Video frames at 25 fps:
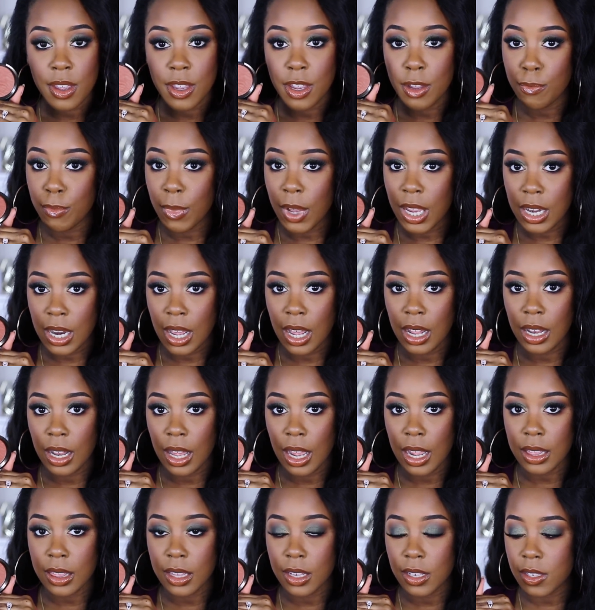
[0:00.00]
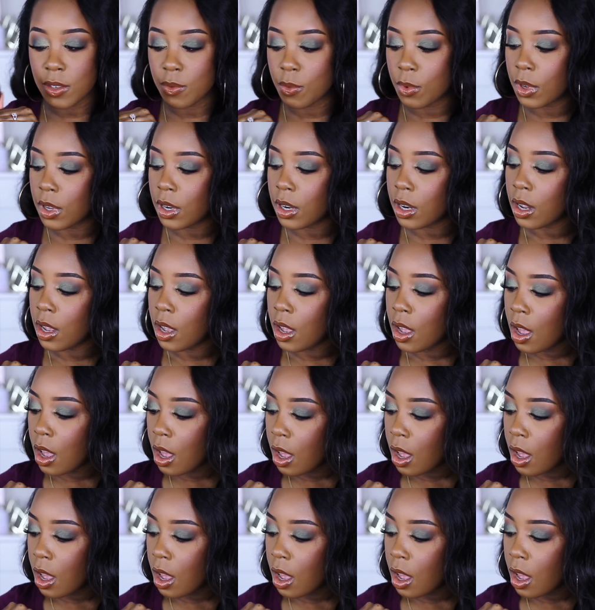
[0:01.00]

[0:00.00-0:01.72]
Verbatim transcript: you may not like this one.